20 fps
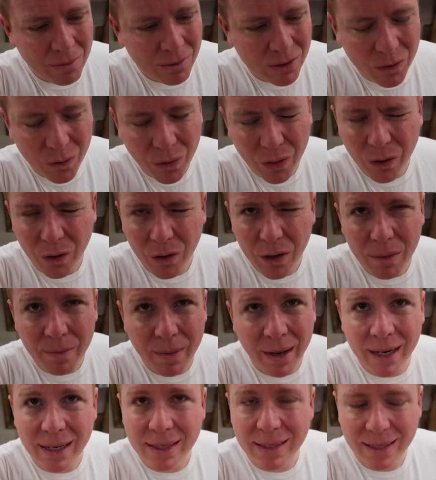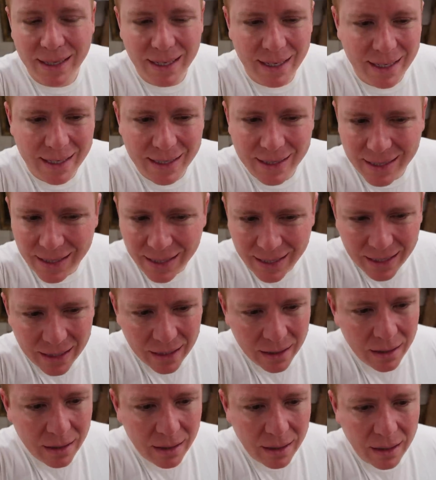do 30 minutes easy
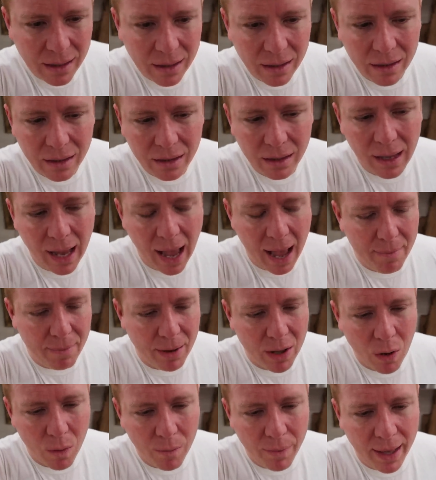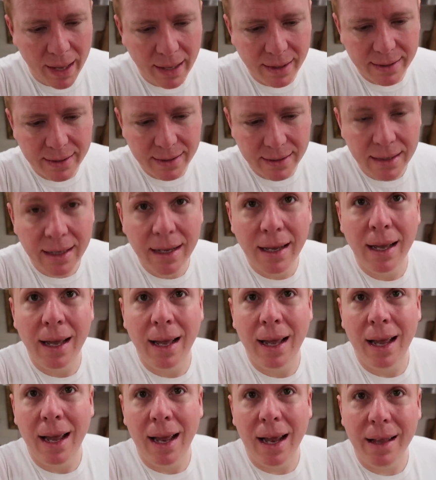at my own pace,
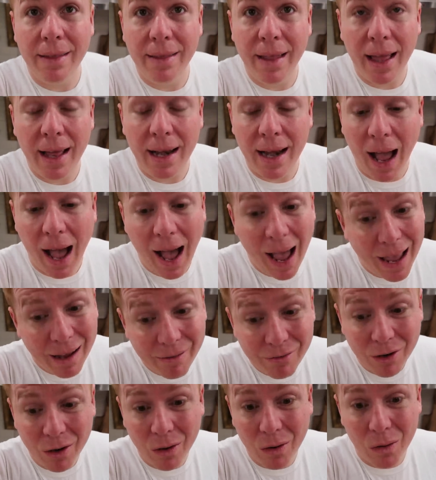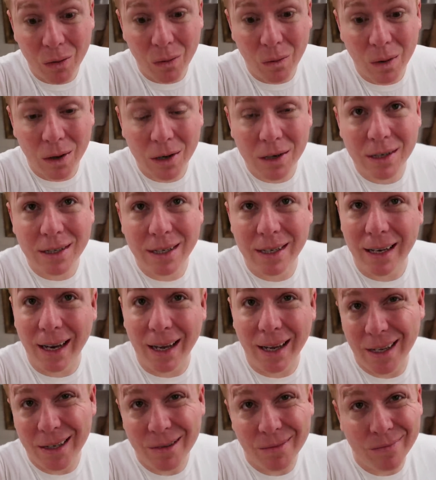and then I have to go to work
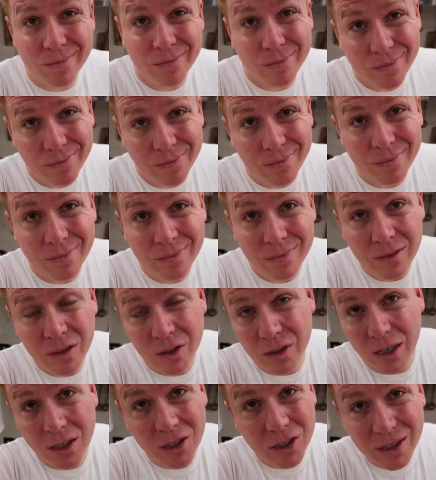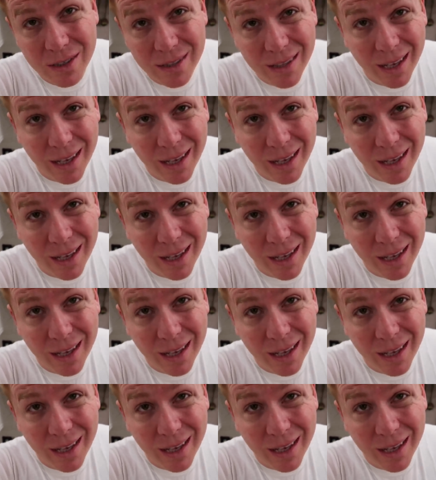today. Such is